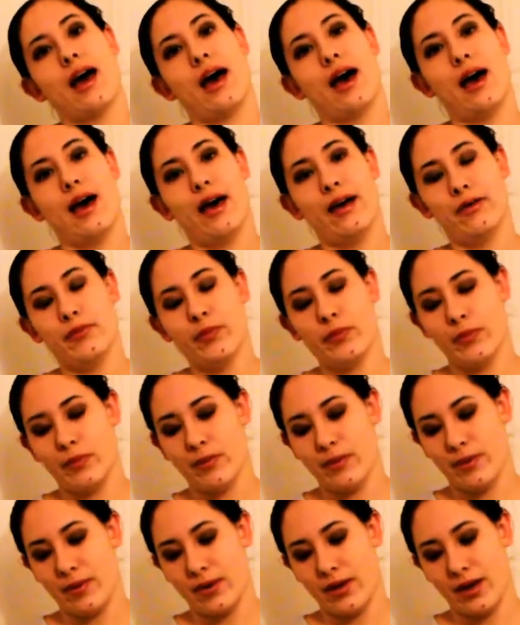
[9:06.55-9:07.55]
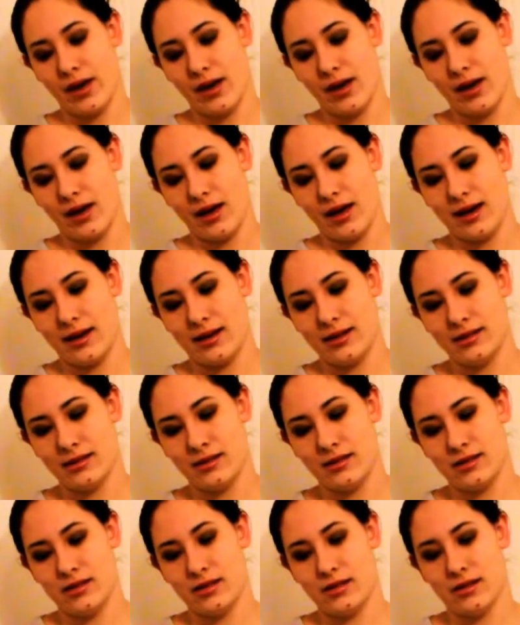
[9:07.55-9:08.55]

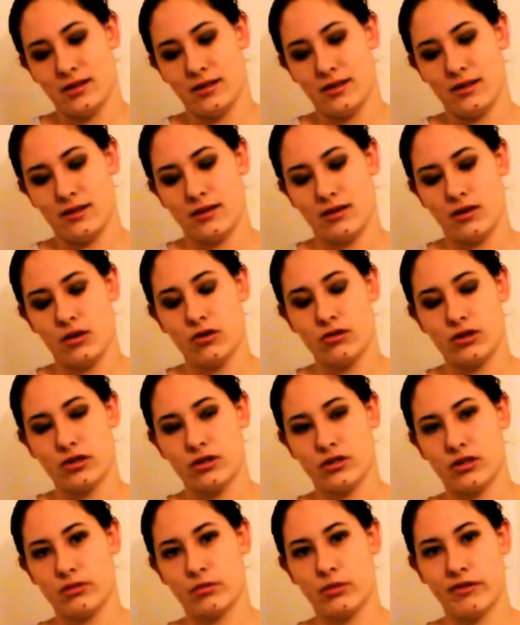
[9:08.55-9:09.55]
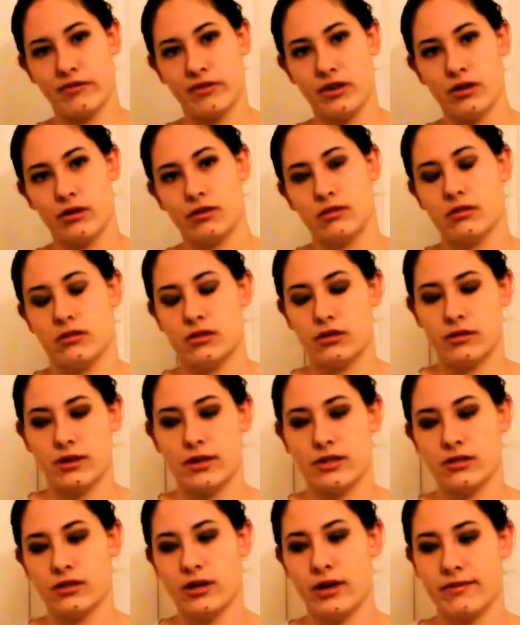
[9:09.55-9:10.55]
And also some reviews. So I
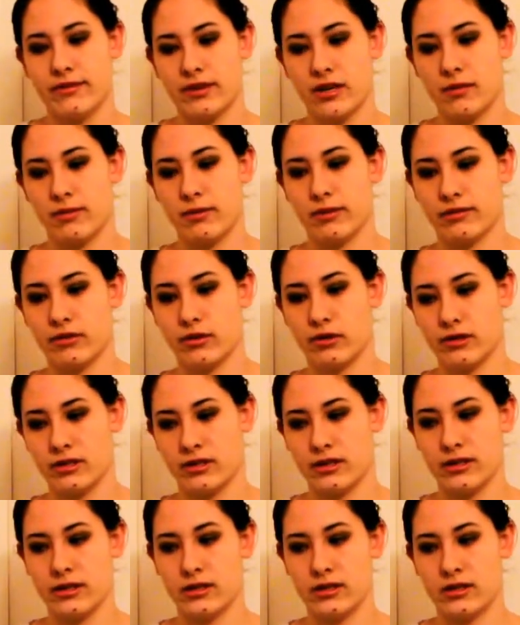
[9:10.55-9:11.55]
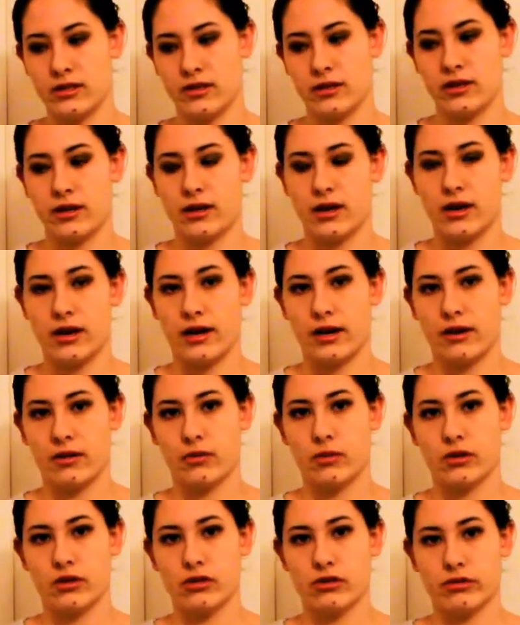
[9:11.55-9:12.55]
do have a couple of corsets that I
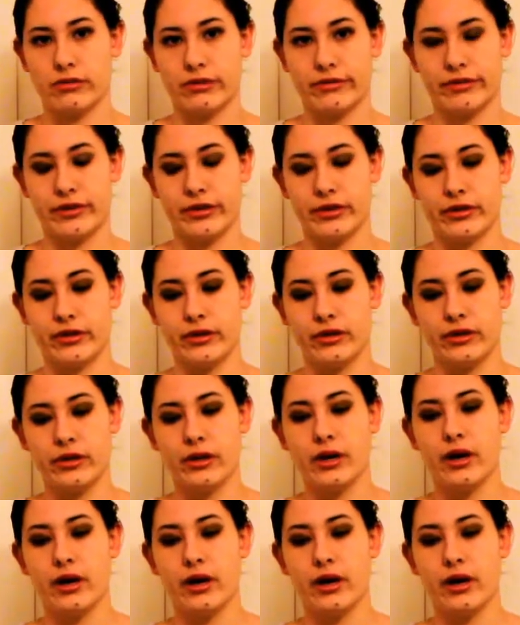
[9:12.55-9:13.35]
want to review,